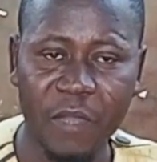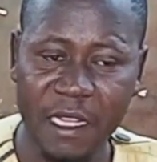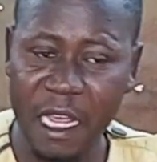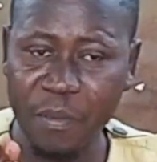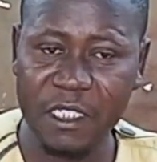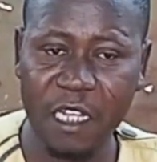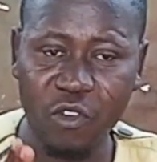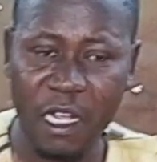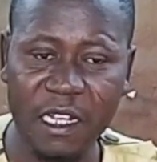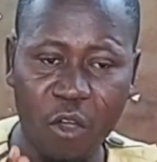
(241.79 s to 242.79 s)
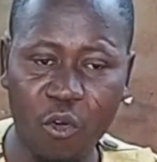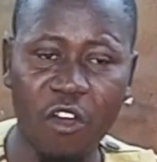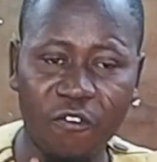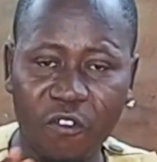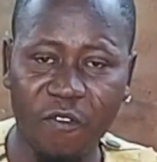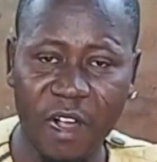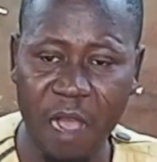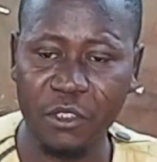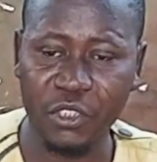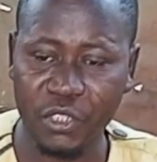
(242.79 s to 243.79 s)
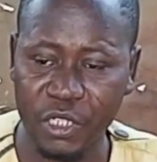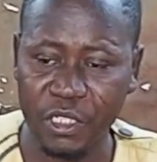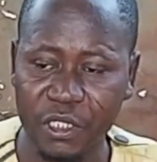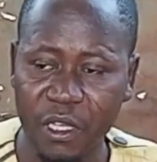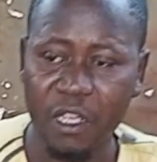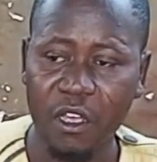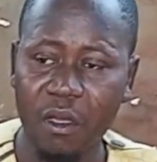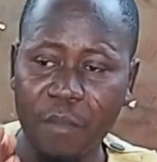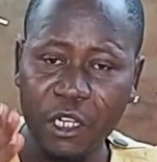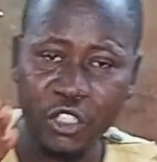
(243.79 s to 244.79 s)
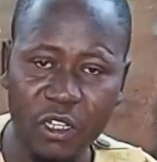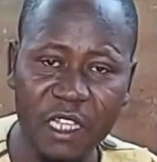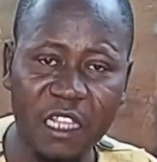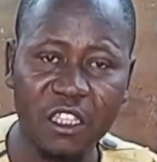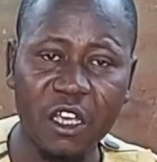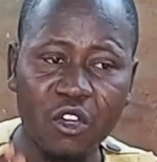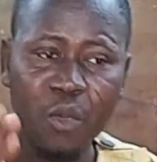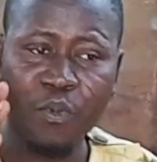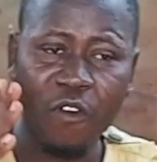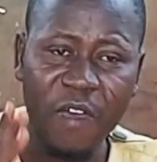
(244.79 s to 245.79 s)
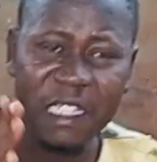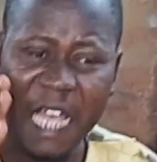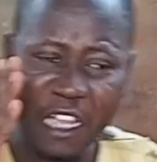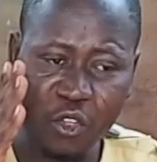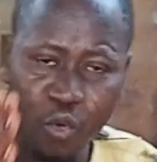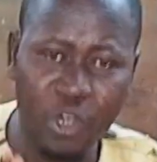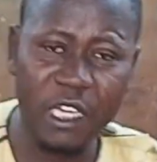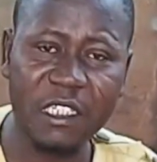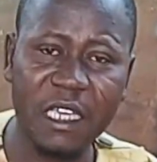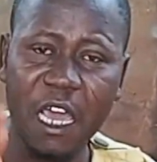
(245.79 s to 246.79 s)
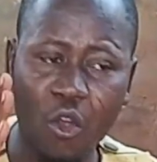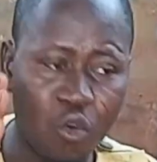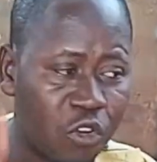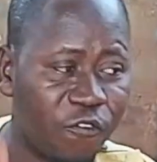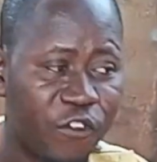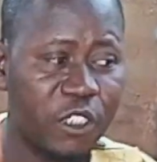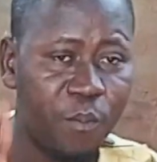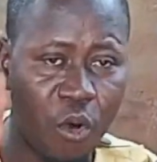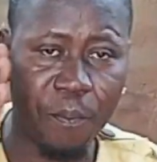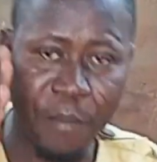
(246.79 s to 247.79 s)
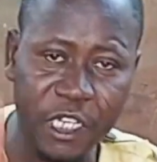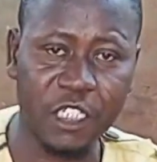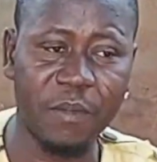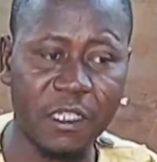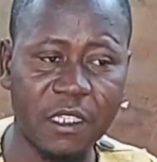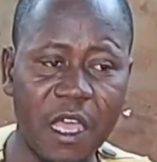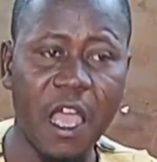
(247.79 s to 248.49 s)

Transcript: And that brings us to another way of overcoming stress. Make sure that you provide adequate and good fish pond management.